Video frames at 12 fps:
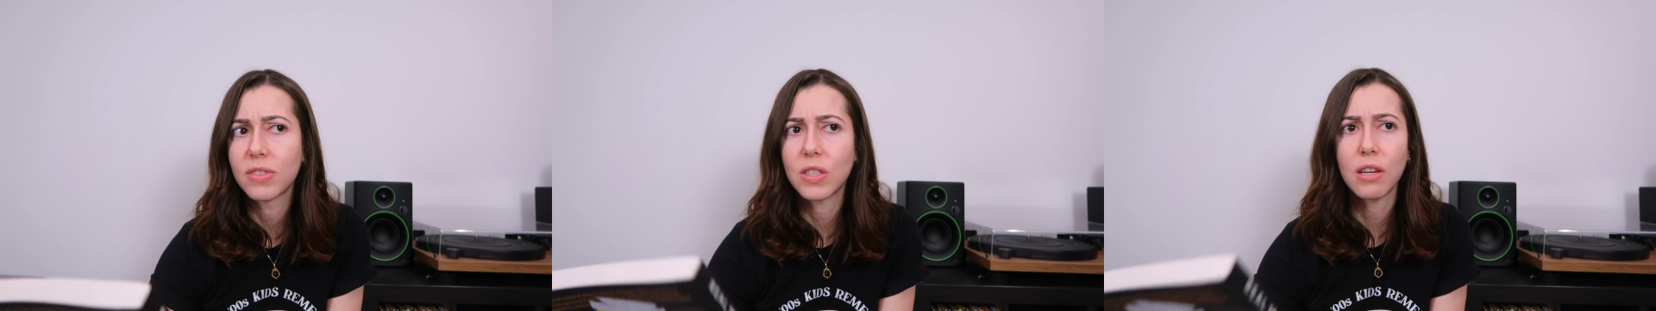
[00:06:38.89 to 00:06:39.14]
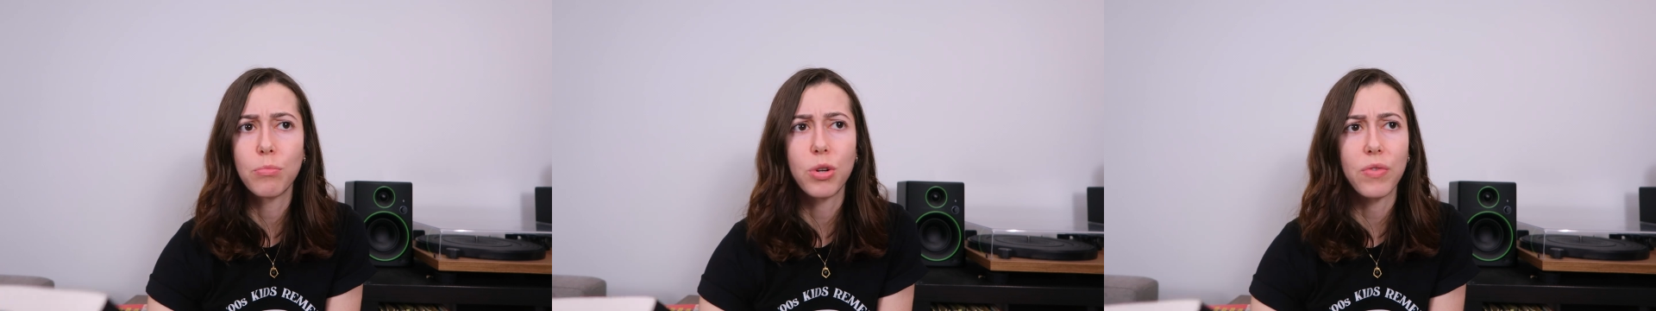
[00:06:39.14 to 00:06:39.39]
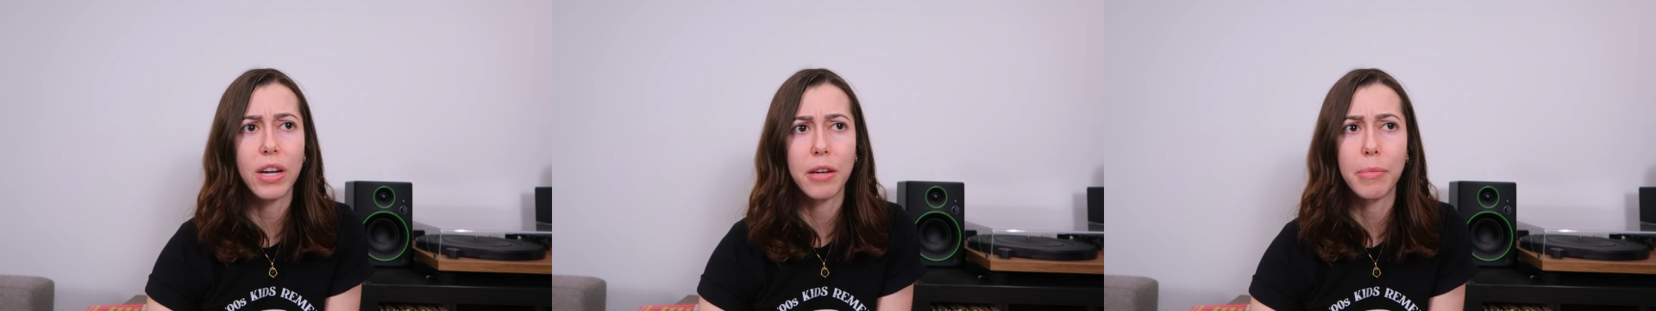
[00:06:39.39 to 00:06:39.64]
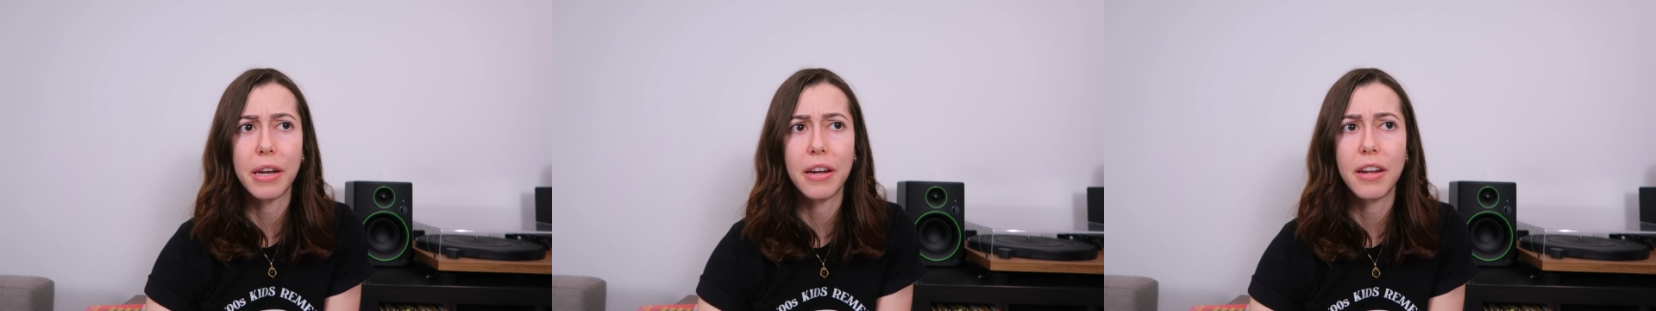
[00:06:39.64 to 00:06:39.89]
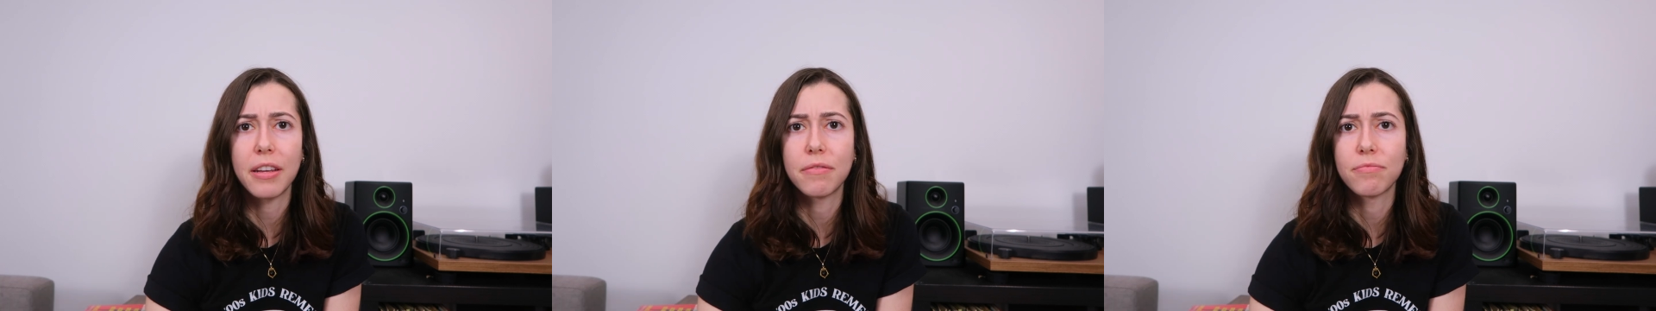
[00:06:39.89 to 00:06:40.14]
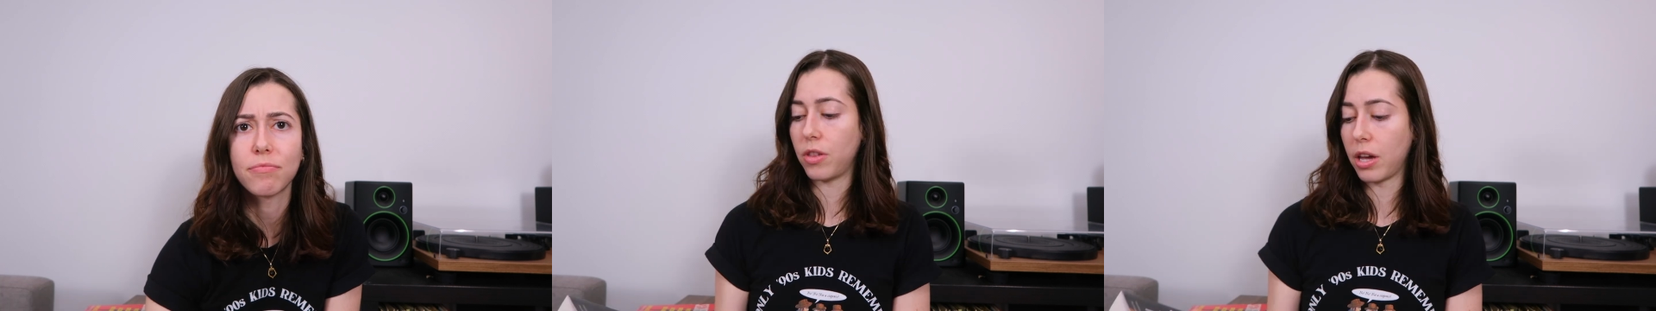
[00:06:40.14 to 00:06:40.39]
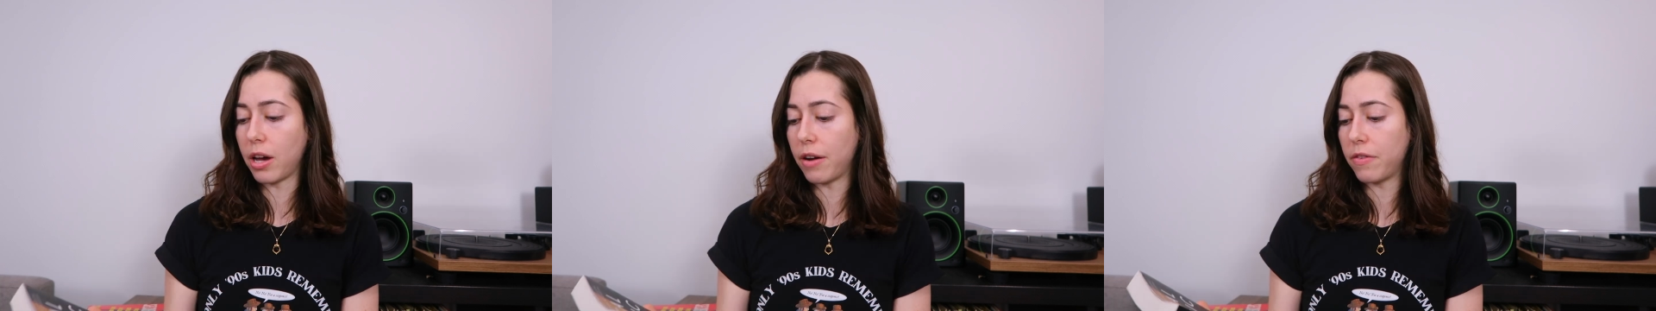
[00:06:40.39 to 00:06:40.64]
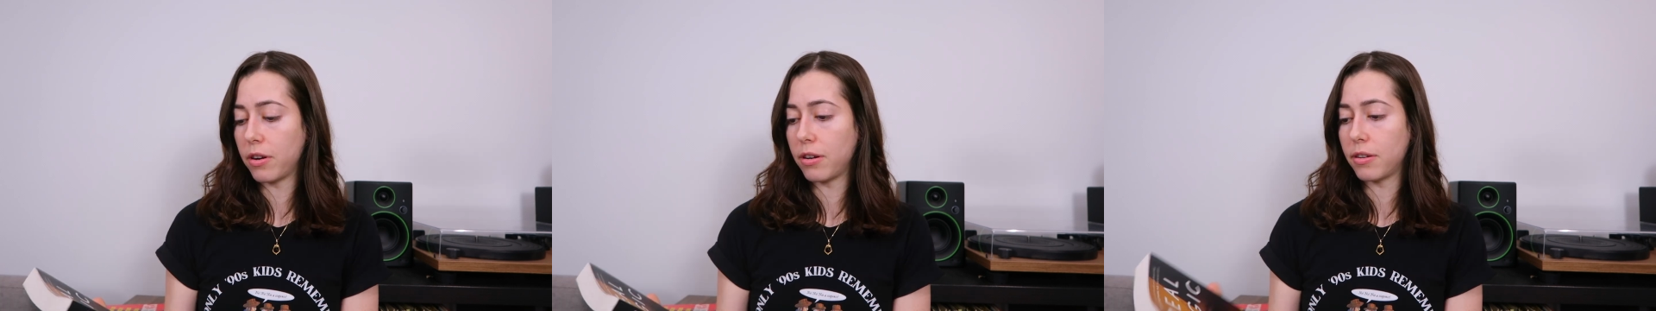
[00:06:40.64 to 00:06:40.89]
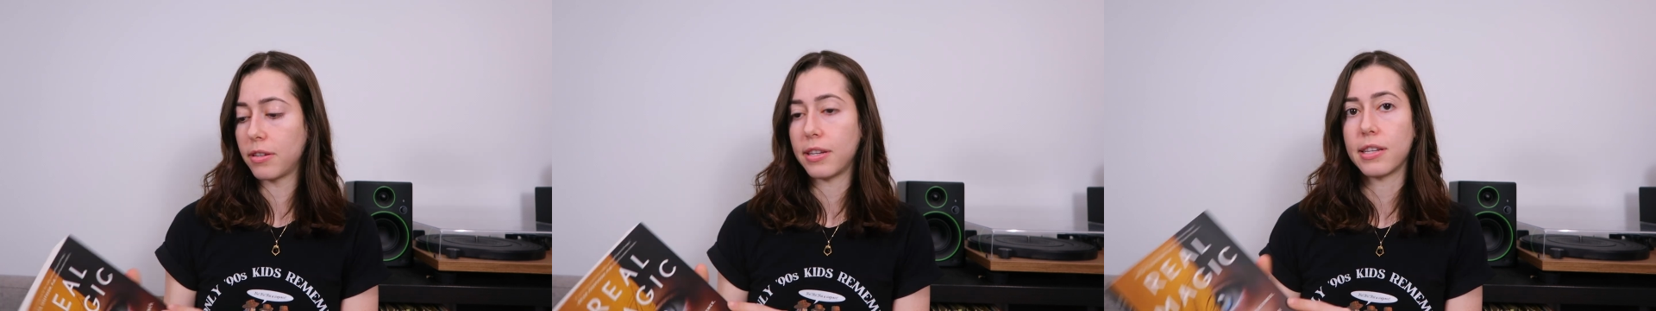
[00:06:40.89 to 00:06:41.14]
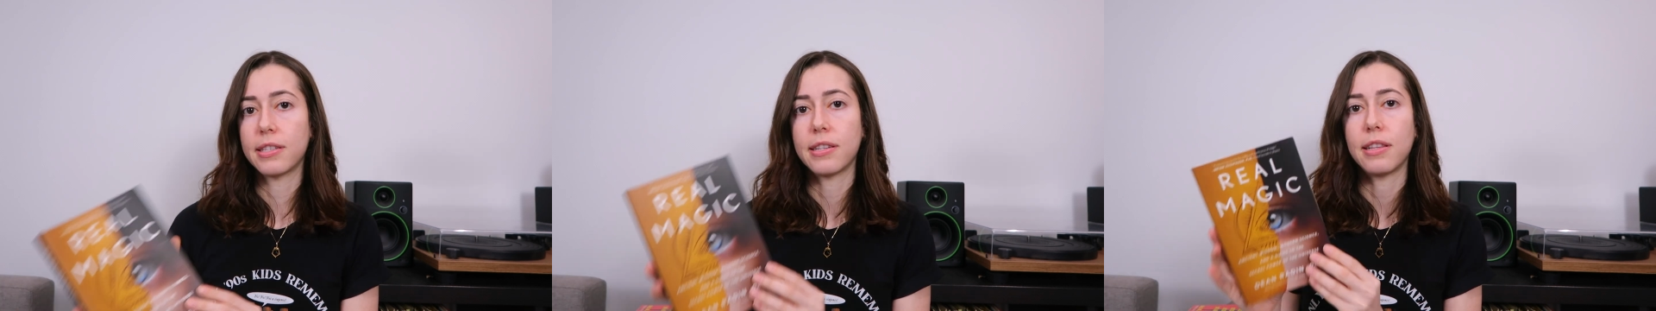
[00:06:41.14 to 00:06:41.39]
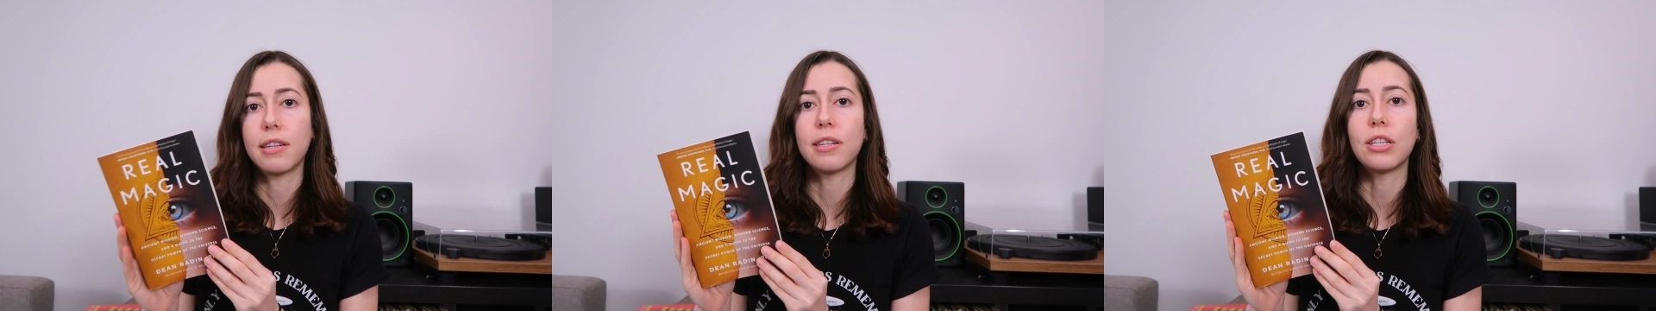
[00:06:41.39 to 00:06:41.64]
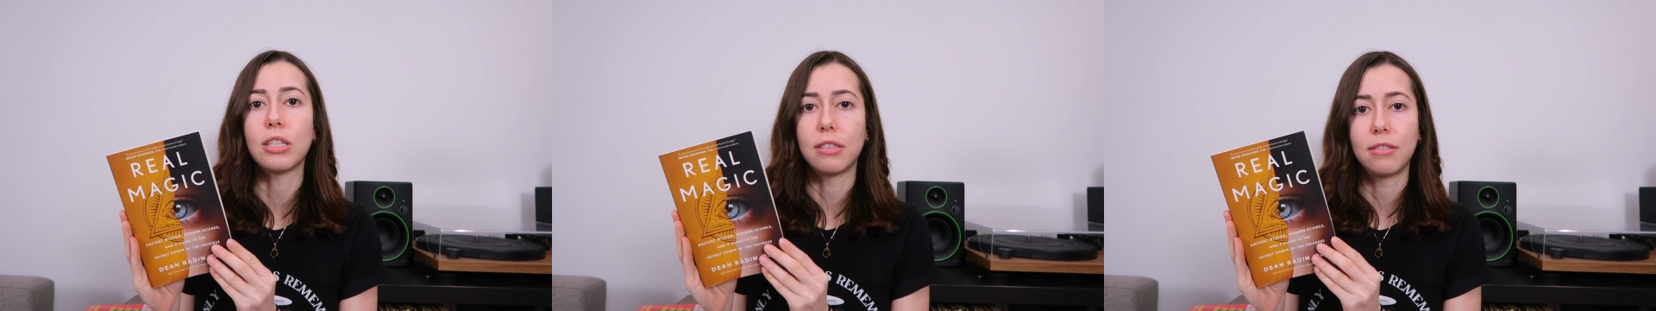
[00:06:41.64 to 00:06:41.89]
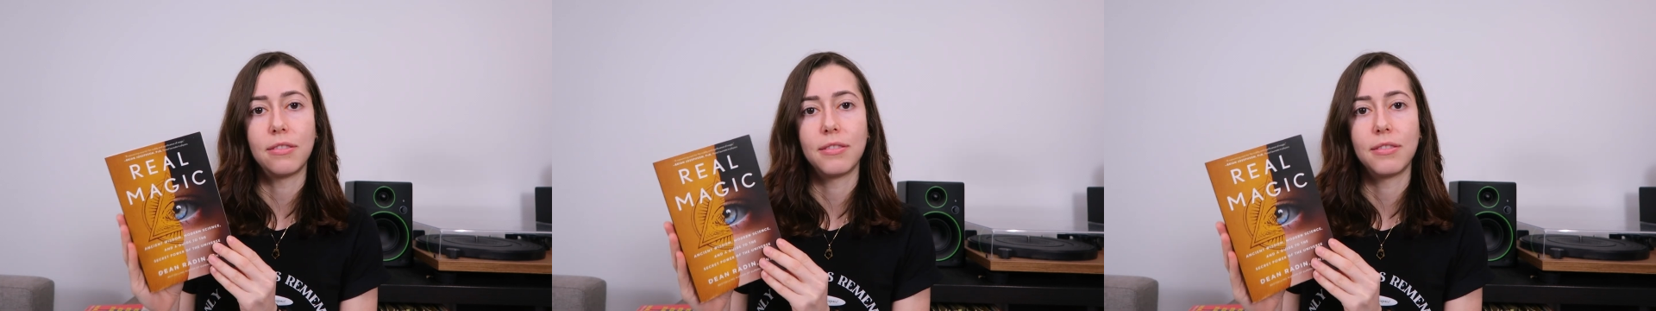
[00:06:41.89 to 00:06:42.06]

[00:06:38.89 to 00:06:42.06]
Someone recommended it. The cover is a little...